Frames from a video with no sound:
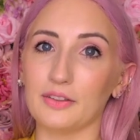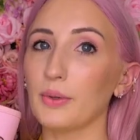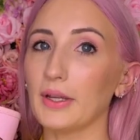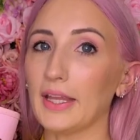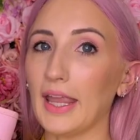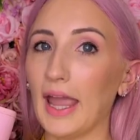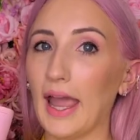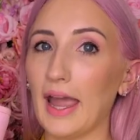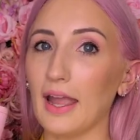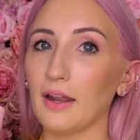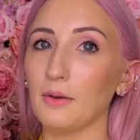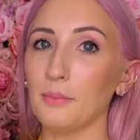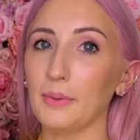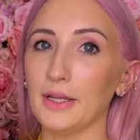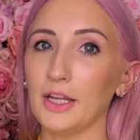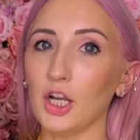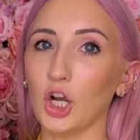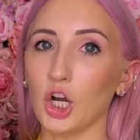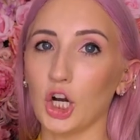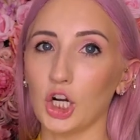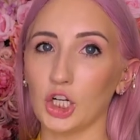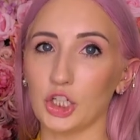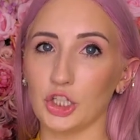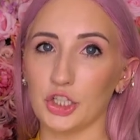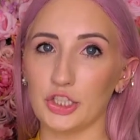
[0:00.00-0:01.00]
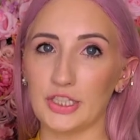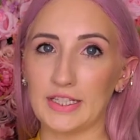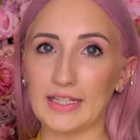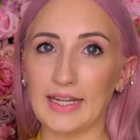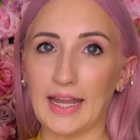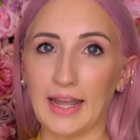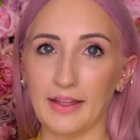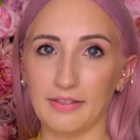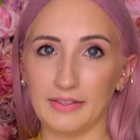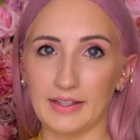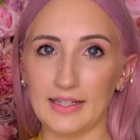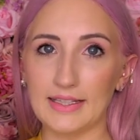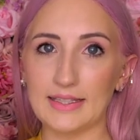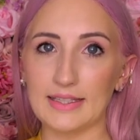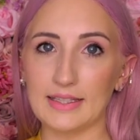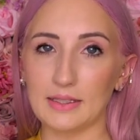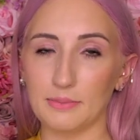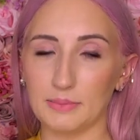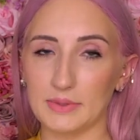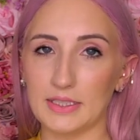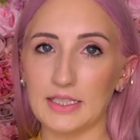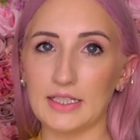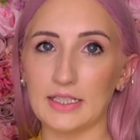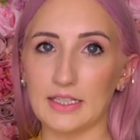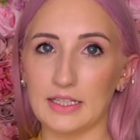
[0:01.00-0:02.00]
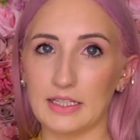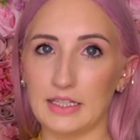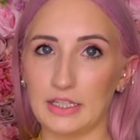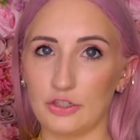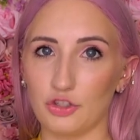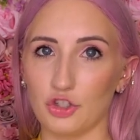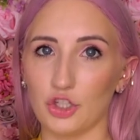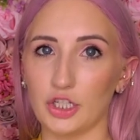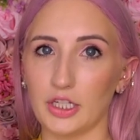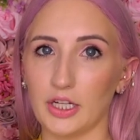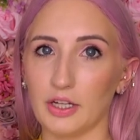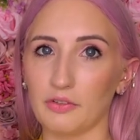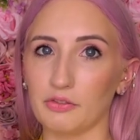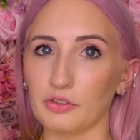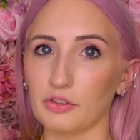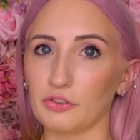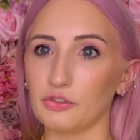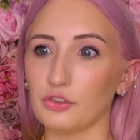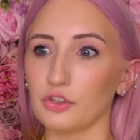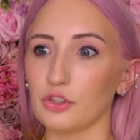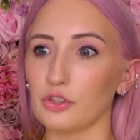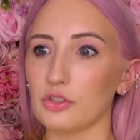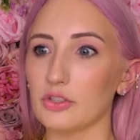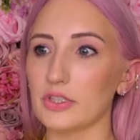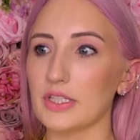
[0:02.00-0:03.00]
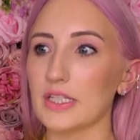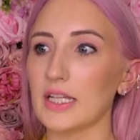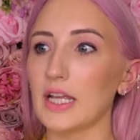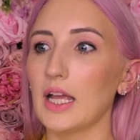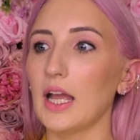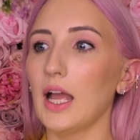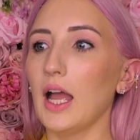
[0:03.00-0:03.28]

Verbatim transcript: It can be harder to get these limited edition Neverfulls.